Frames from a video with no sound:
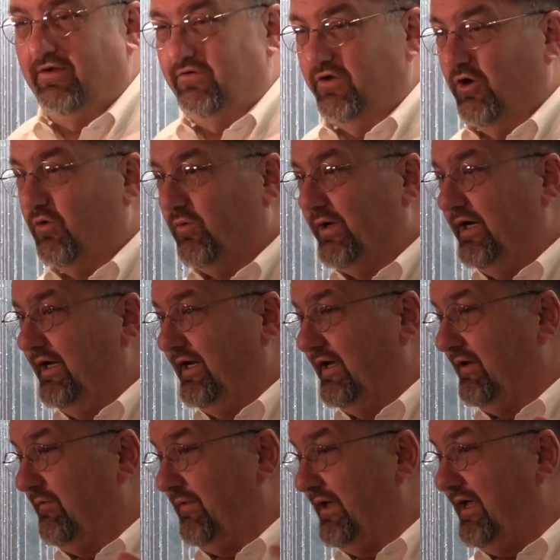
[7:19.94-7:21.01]
no reading
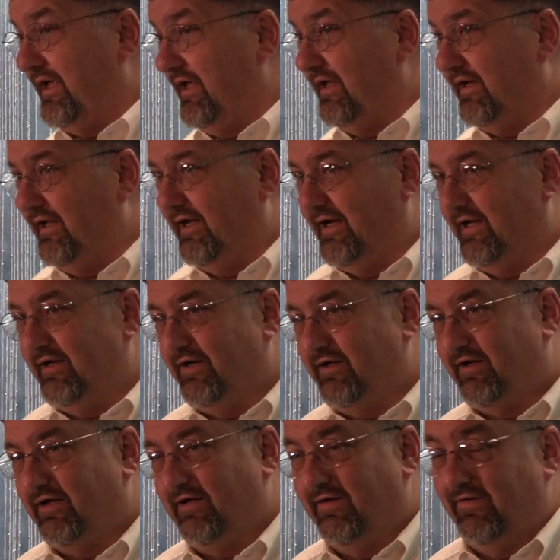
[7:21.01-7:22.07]
on bed, and
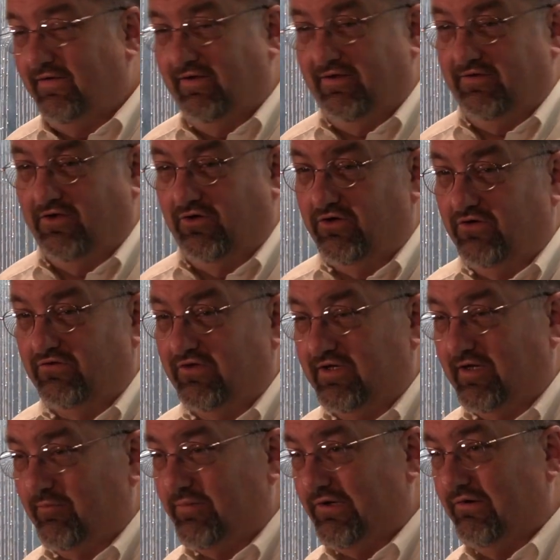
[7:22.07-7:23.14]
no using the
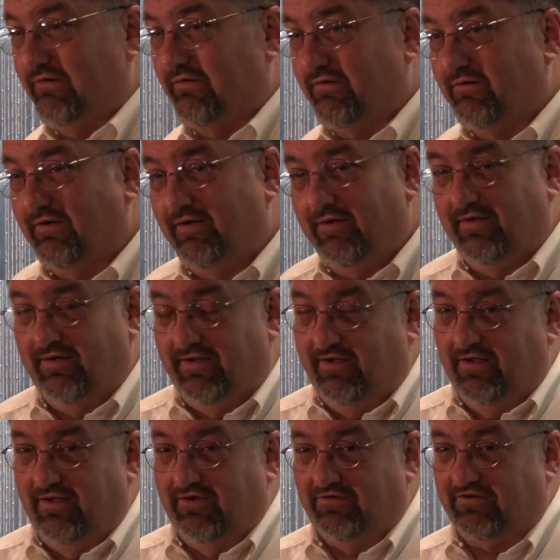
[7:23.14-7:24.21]
computer.
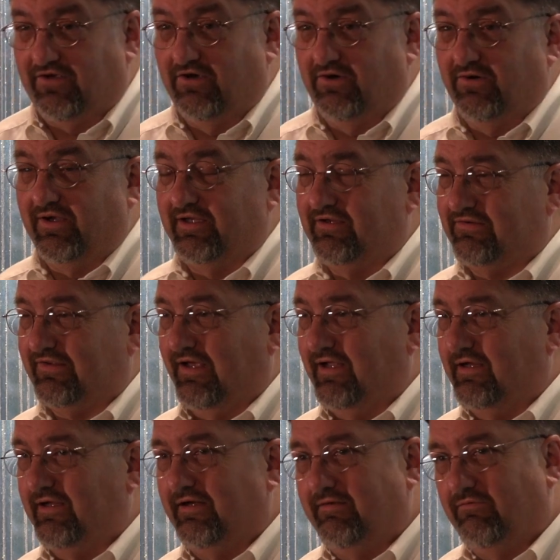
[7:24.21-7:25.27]
So I
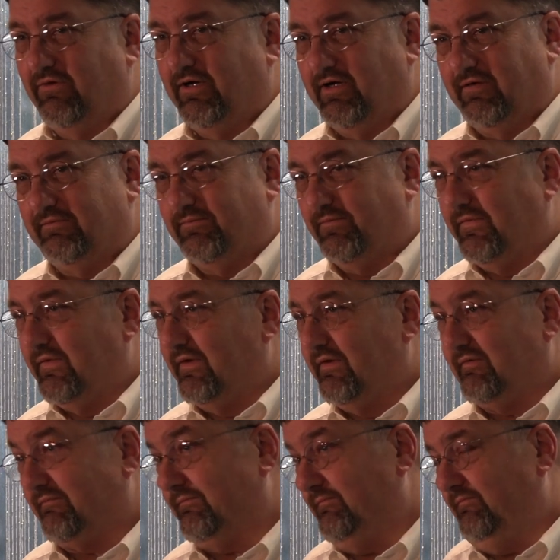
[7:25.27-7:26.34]
decided, well,
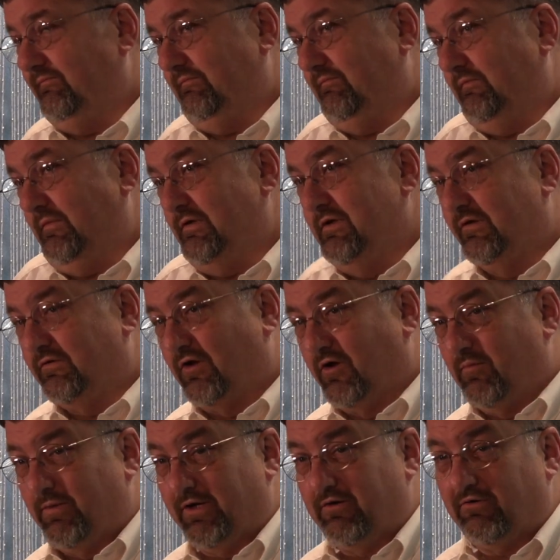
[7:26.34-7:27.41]
let's go
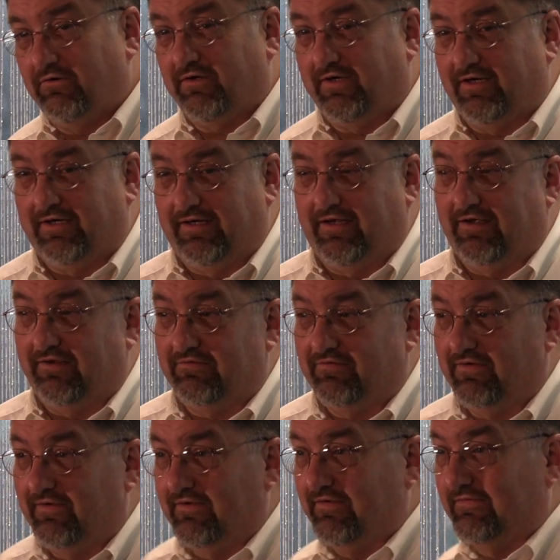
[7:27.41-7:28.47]
to bed early, I
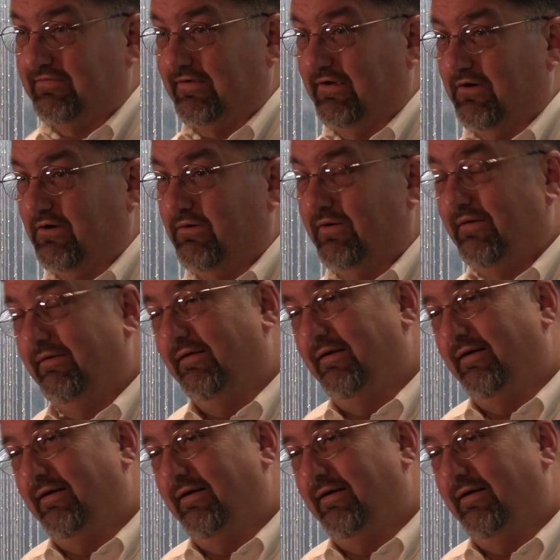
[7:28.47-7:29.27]
guess. So